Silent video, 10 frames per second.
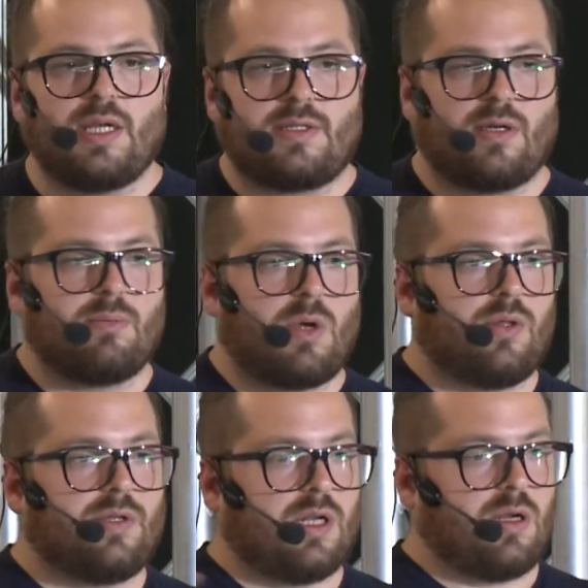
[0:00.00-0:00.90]
in some
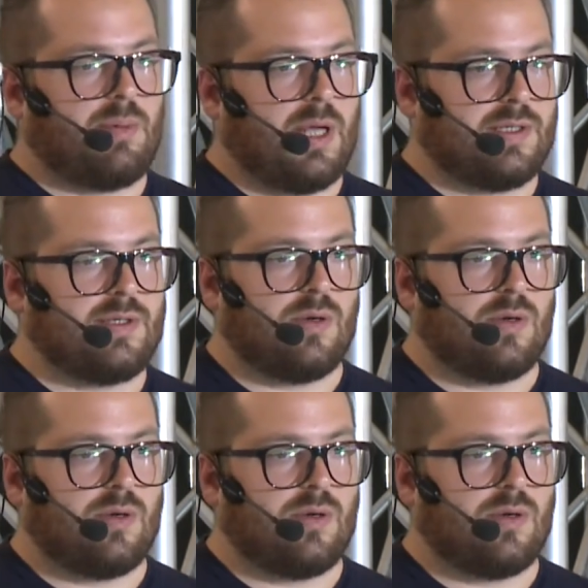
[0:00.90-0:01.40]
container place,